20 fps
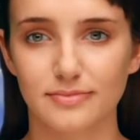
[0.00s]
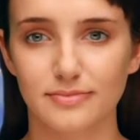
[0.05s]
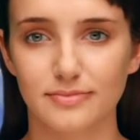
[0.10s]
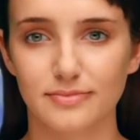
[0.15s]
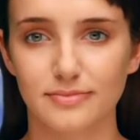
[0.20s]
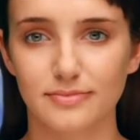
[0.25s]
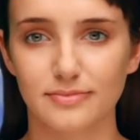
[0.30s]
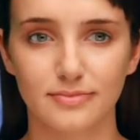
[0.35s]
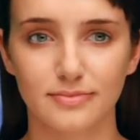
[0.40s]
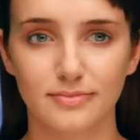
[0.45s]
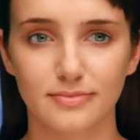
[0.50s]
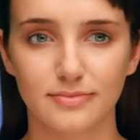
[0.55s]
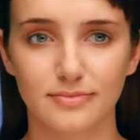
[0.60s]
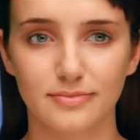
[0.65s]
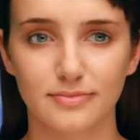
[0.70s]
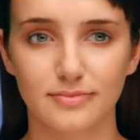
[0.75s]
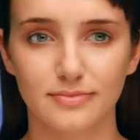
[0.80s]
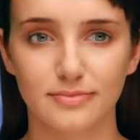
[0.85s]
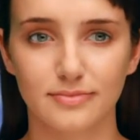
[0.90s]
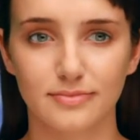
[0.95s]

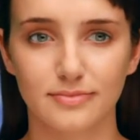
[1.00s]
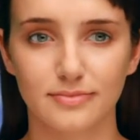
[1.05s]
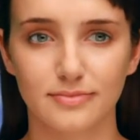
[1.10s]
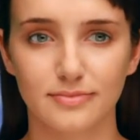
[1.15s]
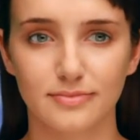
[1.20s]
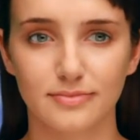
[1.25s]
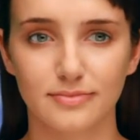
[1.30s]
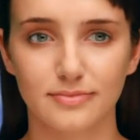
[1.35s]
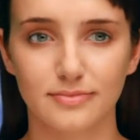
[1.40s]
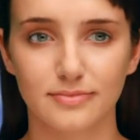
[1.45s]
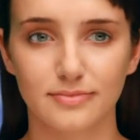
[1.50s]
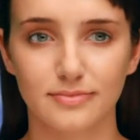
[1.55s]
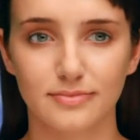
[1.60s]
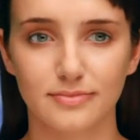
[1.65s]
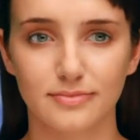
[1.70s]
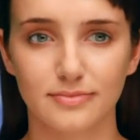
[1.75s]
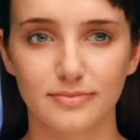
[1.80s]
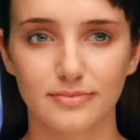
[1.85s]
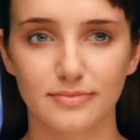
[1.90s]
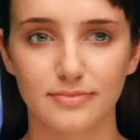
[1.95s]

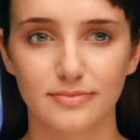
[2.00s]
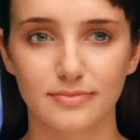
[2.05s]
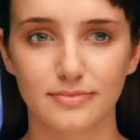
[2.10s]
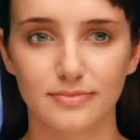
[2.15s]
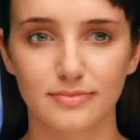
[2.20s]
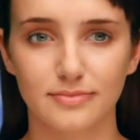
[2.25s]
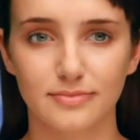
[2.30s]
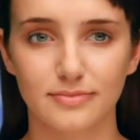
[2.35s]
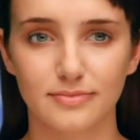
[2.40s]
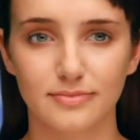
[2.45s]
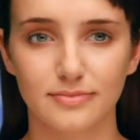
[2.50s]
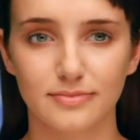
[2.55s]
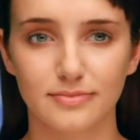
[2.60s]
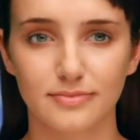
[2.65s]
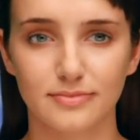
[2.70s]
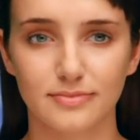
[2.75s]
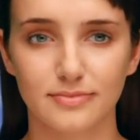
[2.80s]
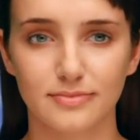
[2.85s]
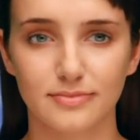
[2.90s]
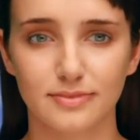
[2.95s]

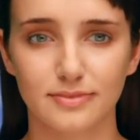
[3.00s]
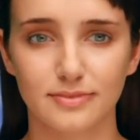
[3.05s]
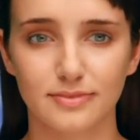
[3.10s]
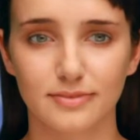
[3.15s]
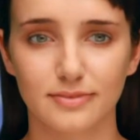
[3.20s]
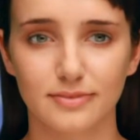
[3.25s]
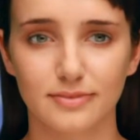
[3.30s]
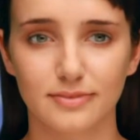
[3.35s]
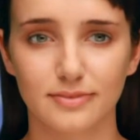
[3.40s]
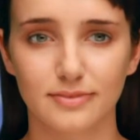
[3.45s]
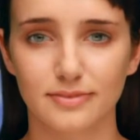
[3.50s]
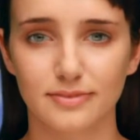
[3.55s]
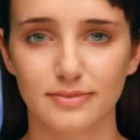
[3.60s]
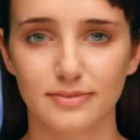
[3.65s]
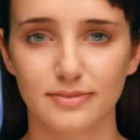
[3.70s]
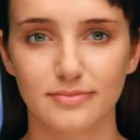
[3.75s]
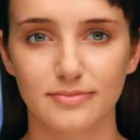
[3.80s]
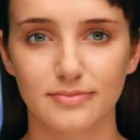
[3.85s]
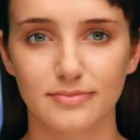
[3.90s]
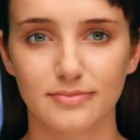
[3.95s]

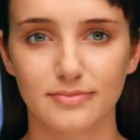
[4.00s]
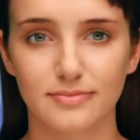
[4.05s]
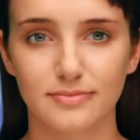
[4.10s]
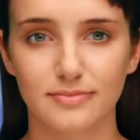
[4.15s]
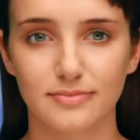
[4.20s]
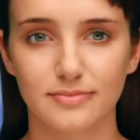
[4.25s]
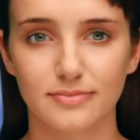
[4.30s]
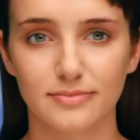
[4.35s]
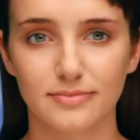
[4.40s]
The person shown says nothing.